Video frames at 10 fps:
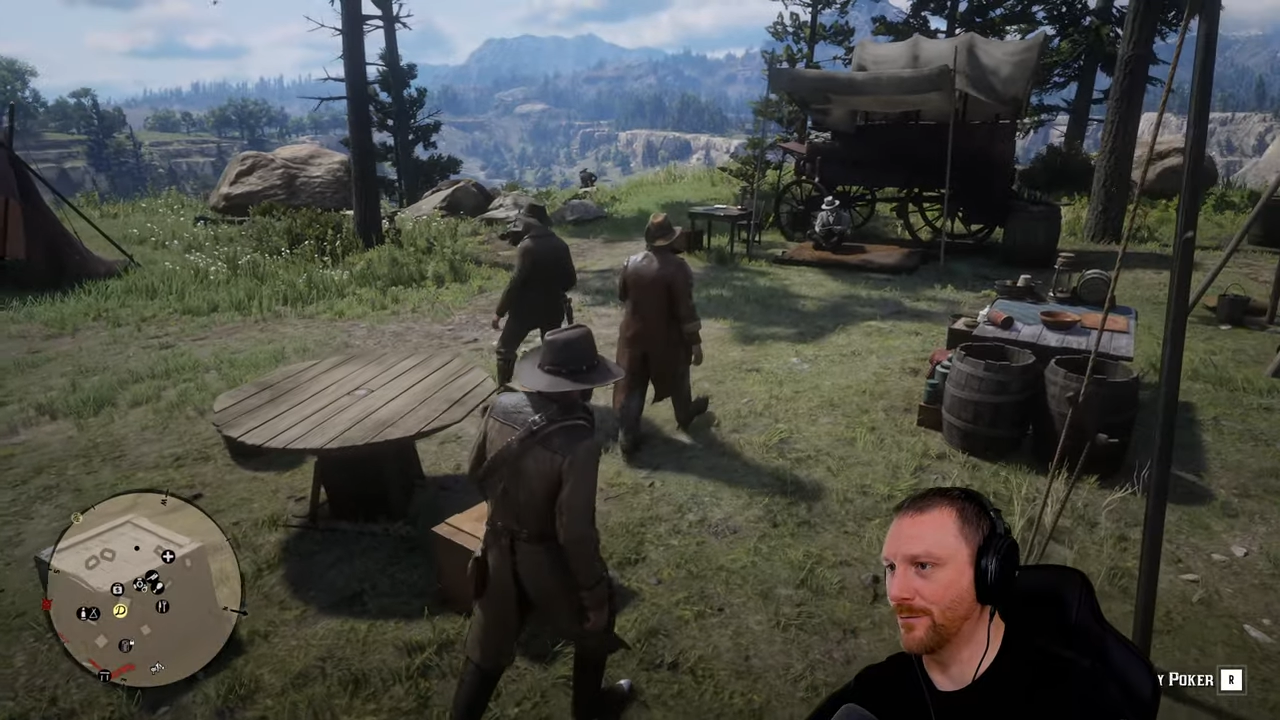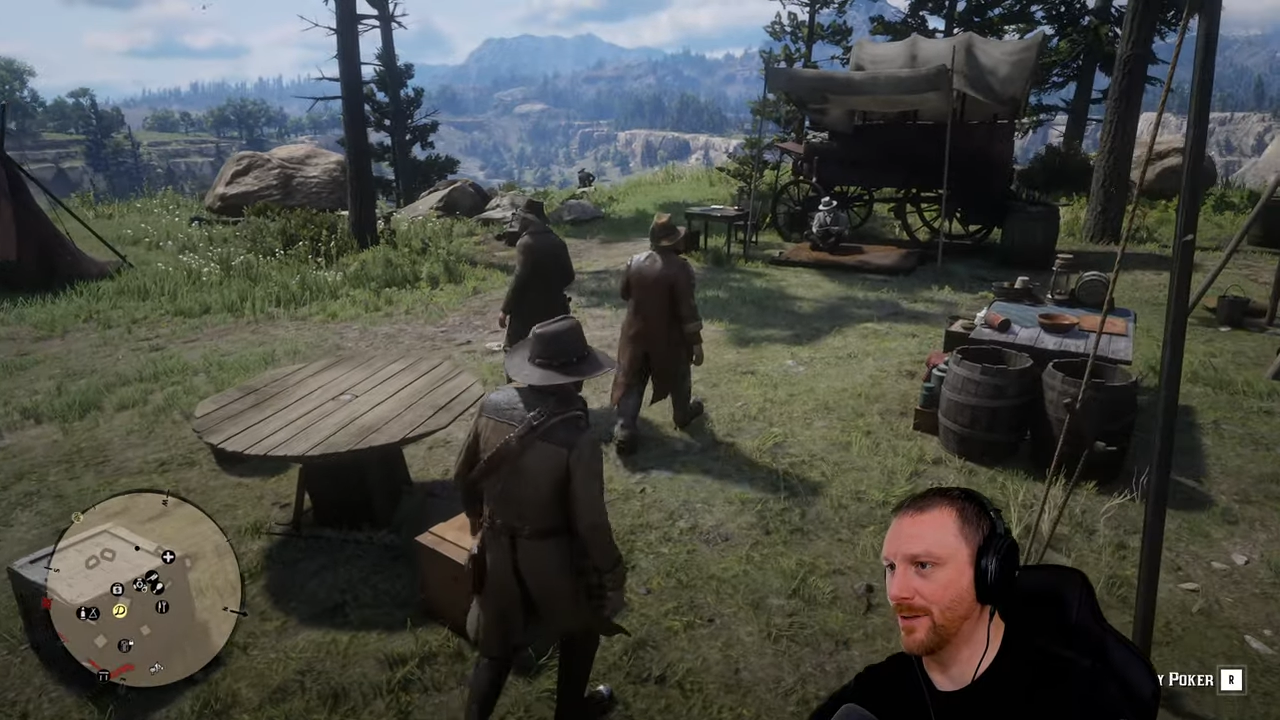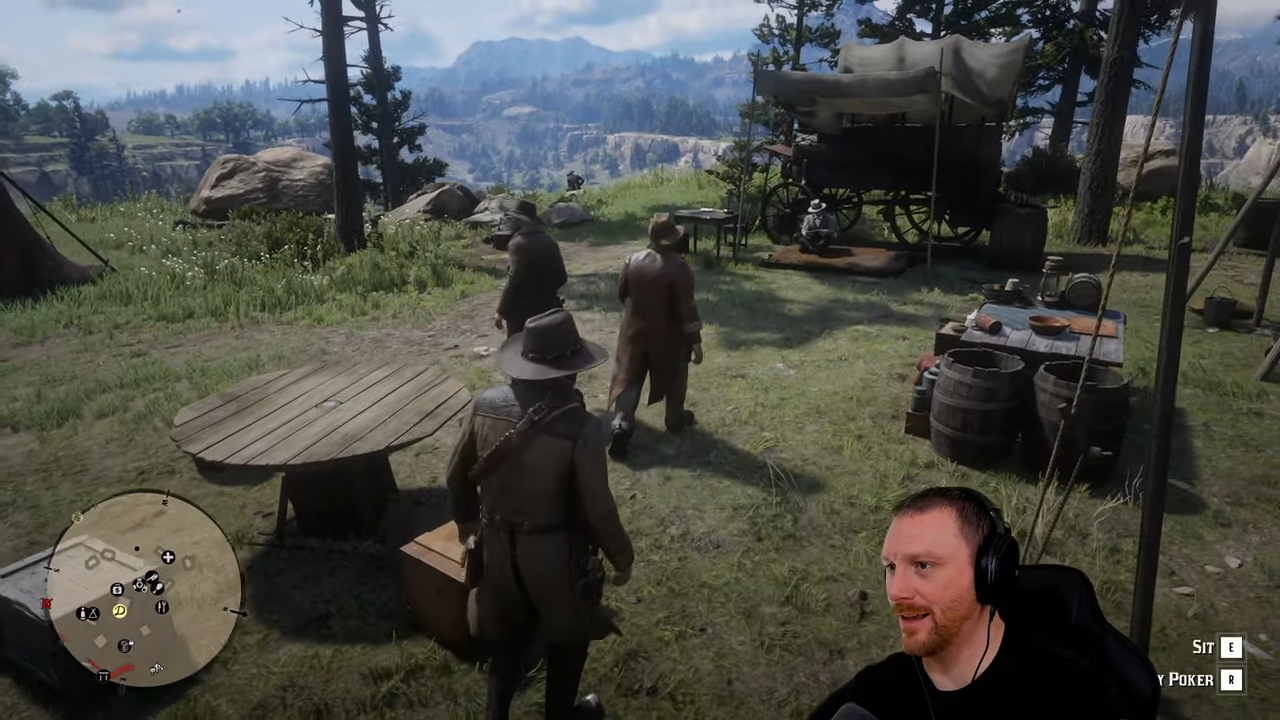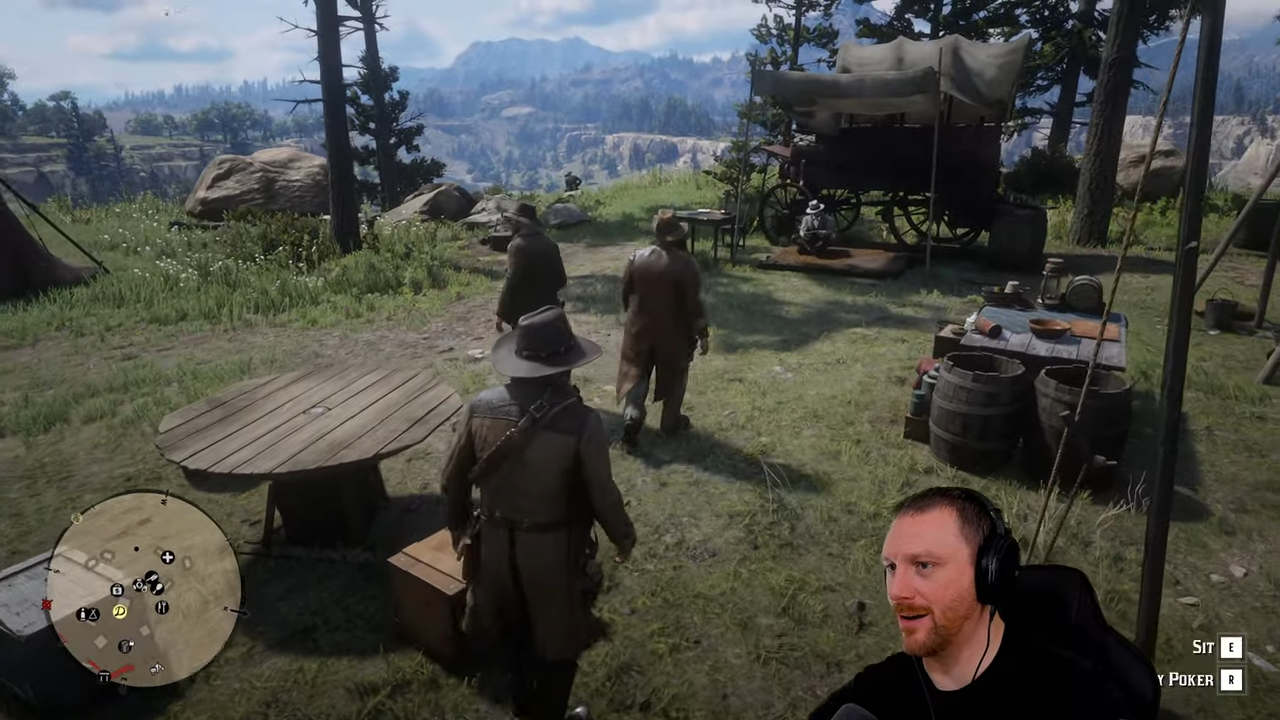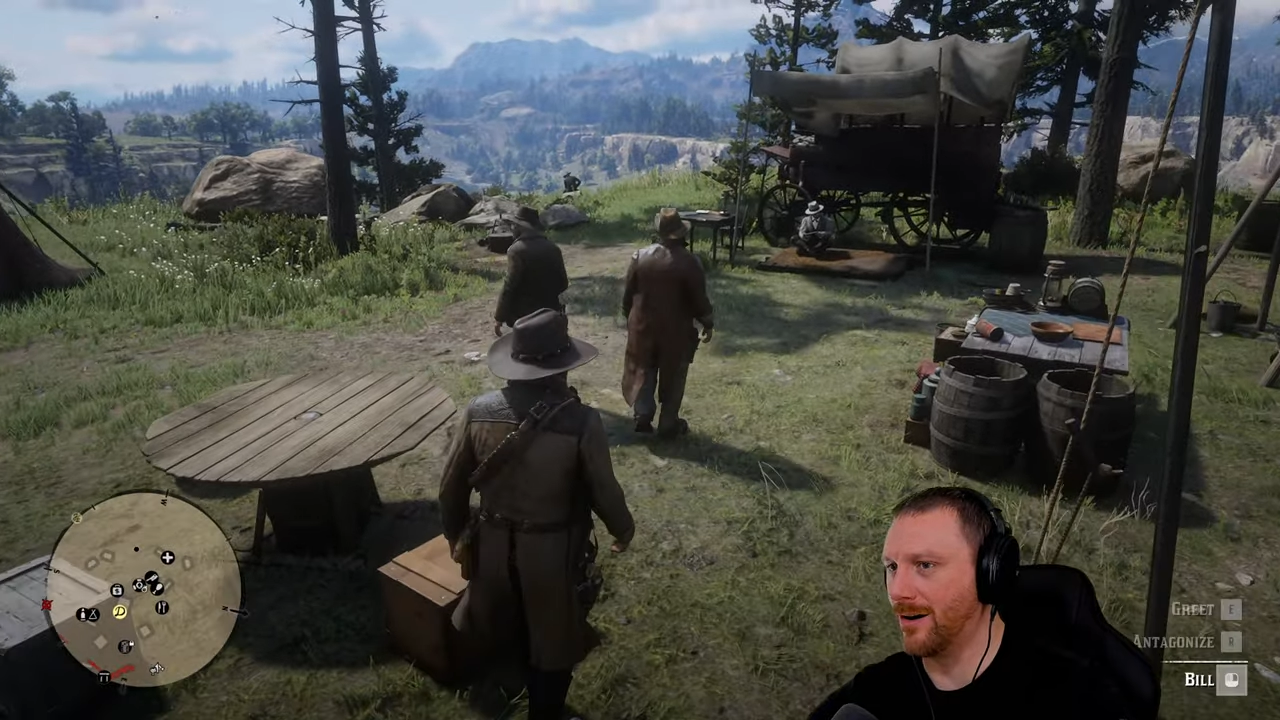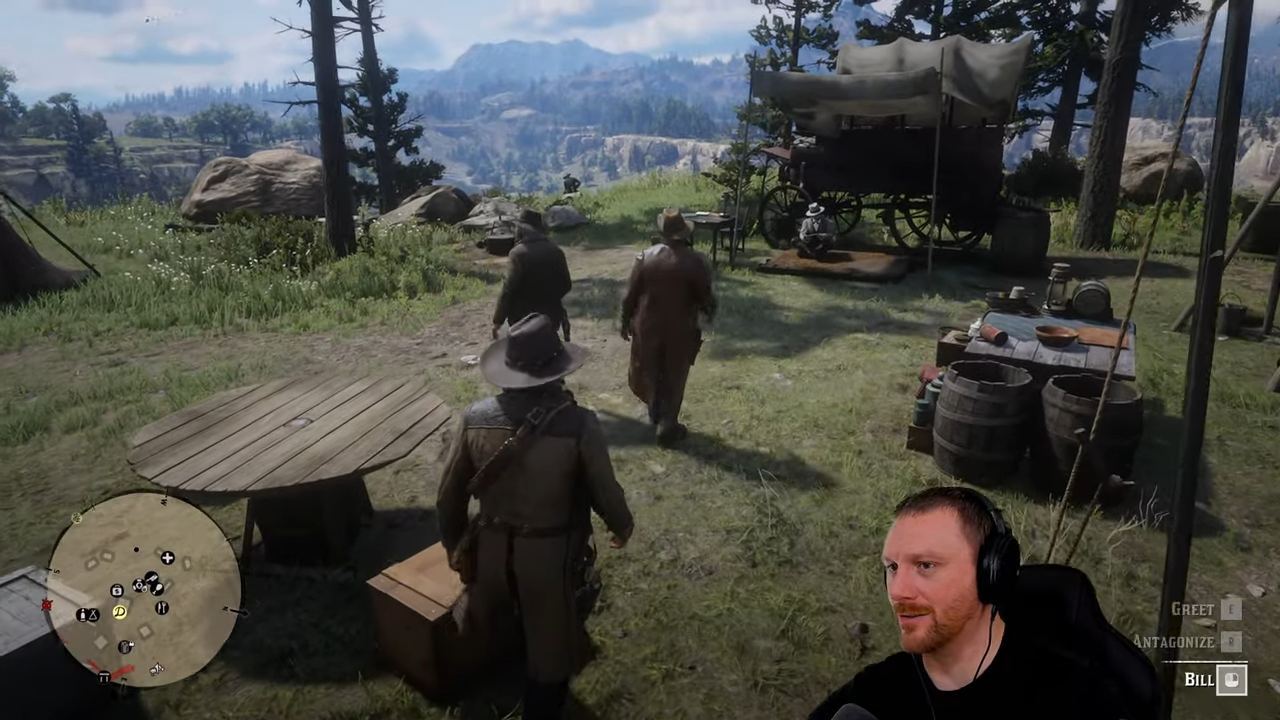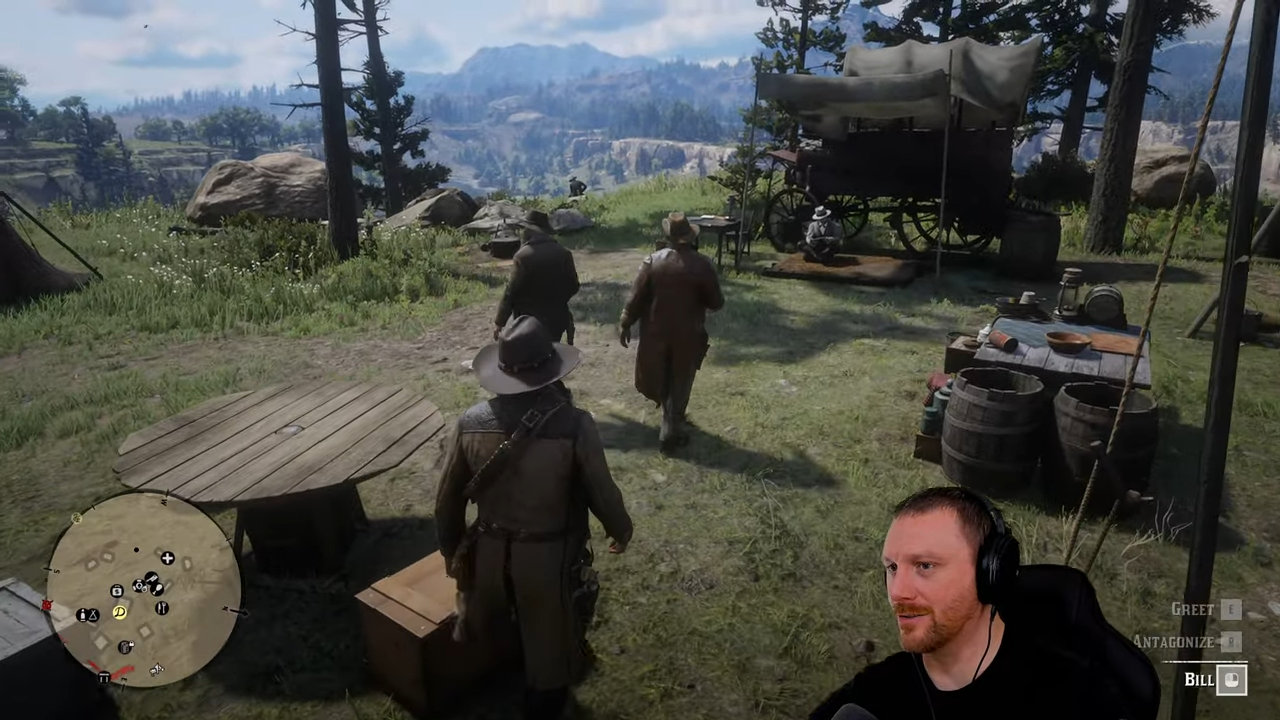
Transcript: I feel like, oh,